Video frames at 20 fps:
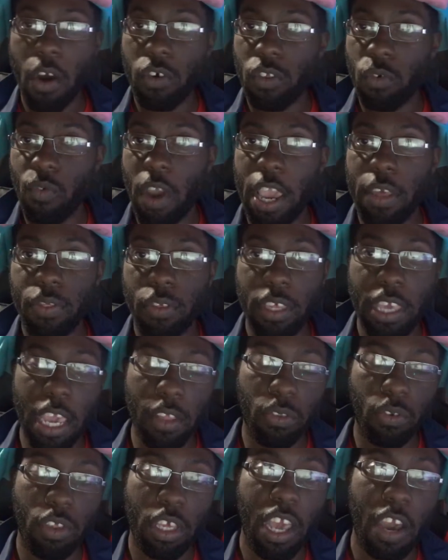ways to
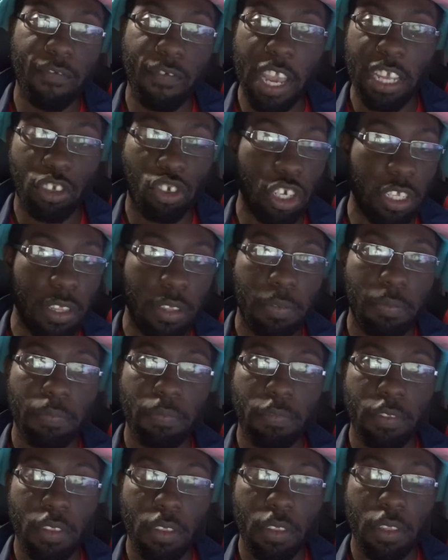get to the convention.
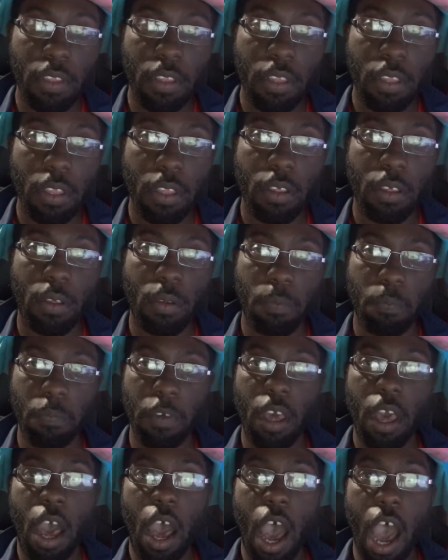
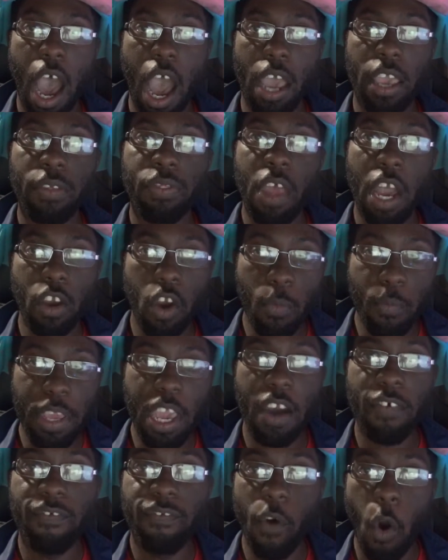It's not going to be
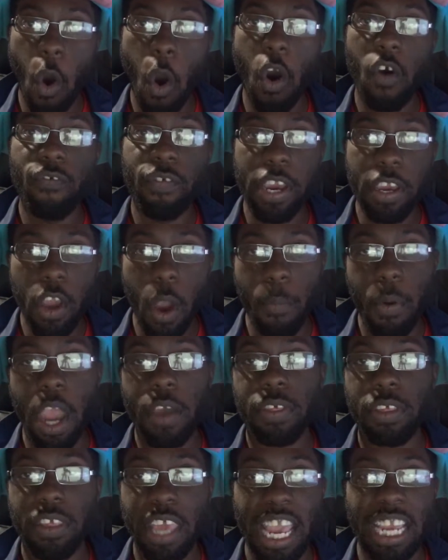a full video
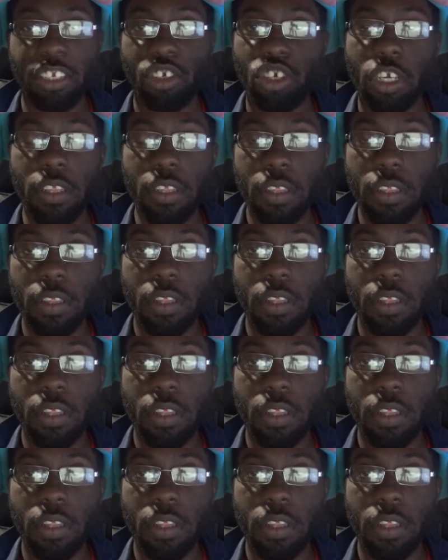presentation.